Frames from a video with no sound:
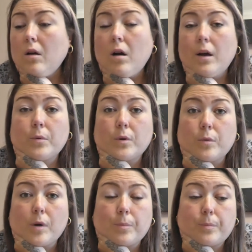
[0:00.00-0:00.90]
I
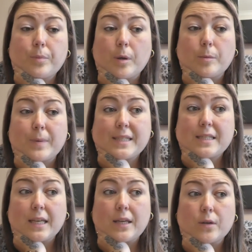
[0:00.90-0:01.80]
will probably
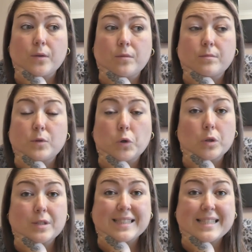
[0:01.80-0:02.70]
see you,
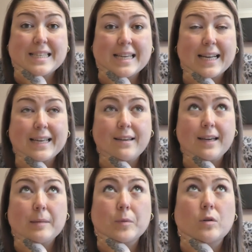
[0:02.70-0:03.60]
not today
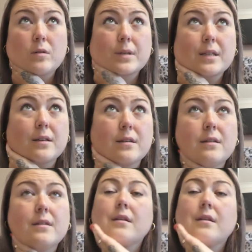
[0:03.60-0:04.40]
anymore. I'm going to